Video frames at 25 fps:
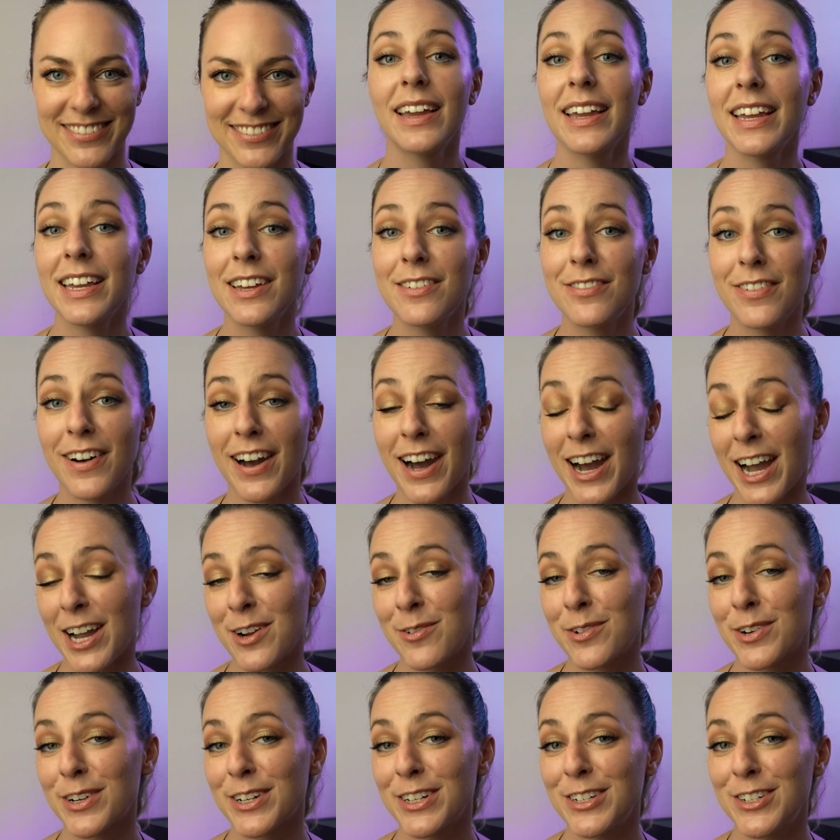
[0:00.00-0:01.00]
If I
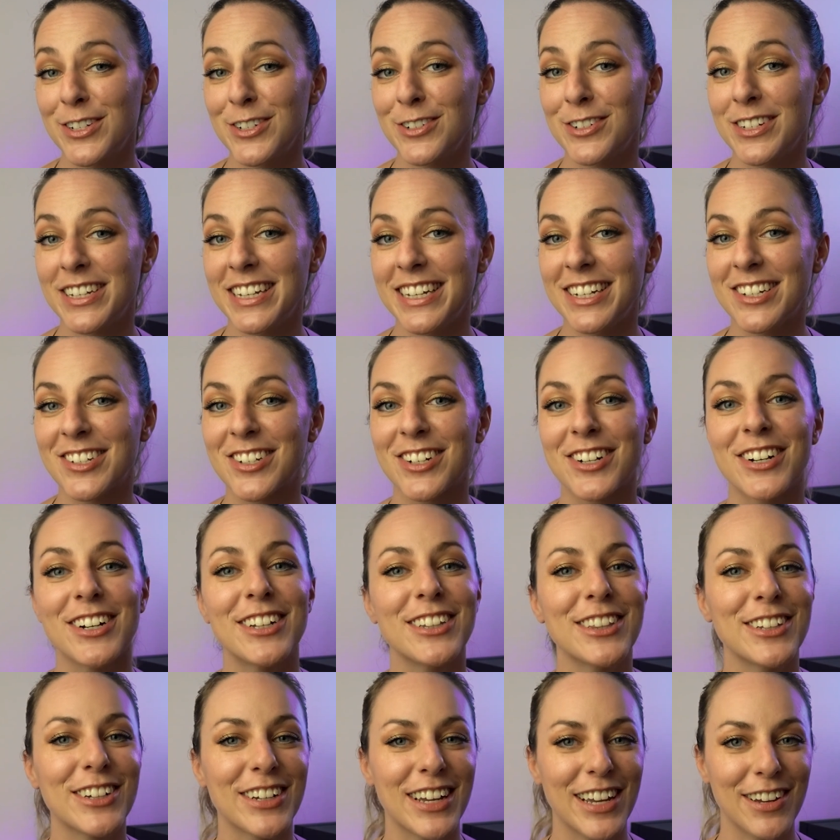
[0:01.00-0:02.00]
were a new teacher
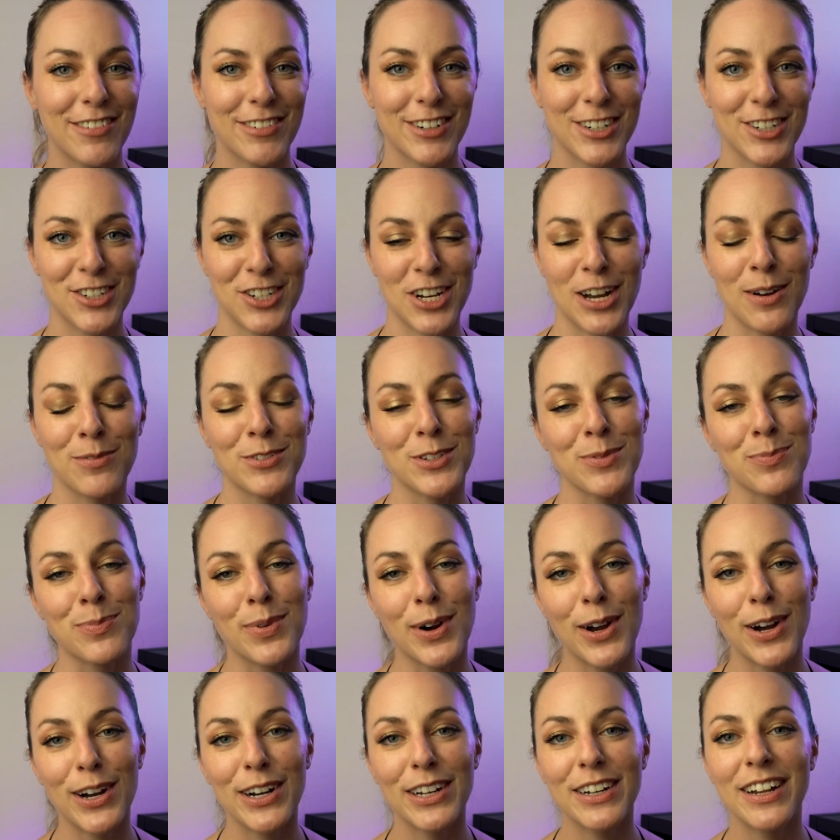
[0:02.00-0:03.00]
looking for jobs
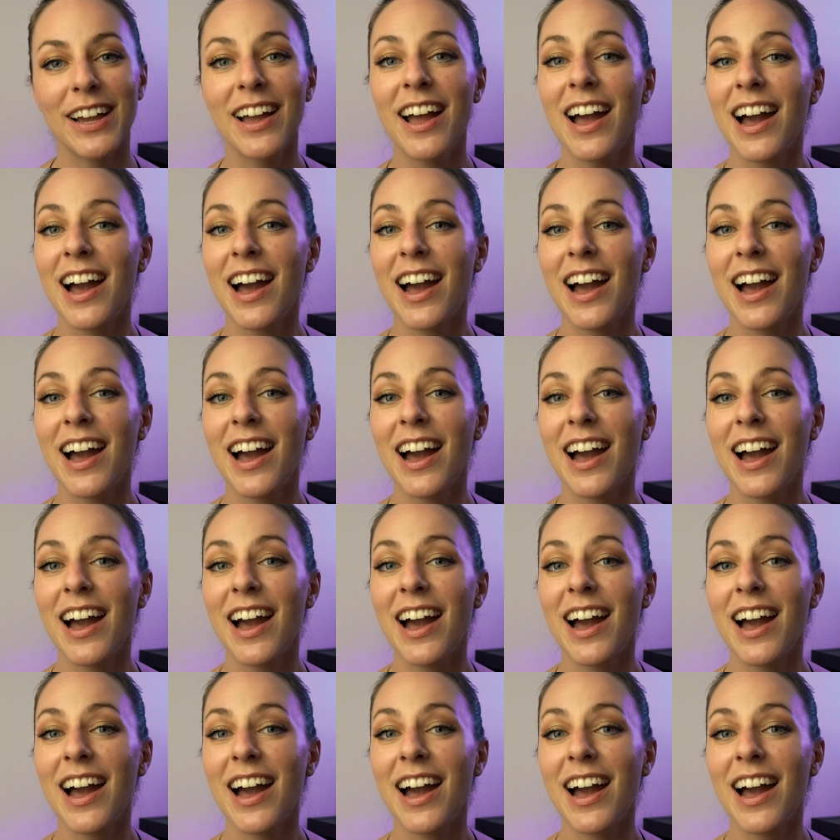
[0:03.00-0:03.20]
abroad,